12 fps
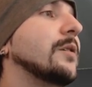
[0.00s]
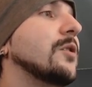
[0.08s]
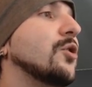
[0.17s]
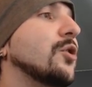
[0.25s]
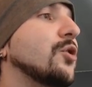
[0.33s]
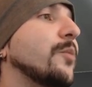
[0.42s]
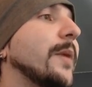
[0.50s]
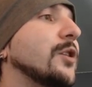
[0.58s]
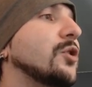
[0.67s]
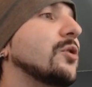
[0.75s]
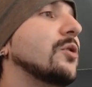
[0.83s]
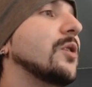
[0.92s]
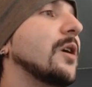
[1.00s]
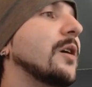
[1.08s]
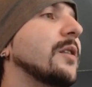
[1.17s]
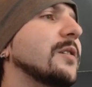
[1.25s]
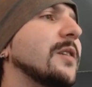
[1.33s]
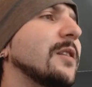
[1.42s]
your mesh.
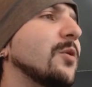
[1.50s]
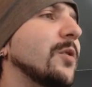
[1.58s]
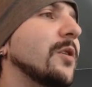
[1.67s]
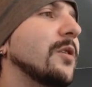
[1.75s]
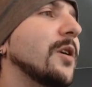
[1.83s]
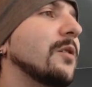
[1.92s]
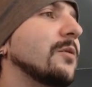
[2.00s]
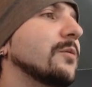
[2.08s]
Is that the word? I don't know.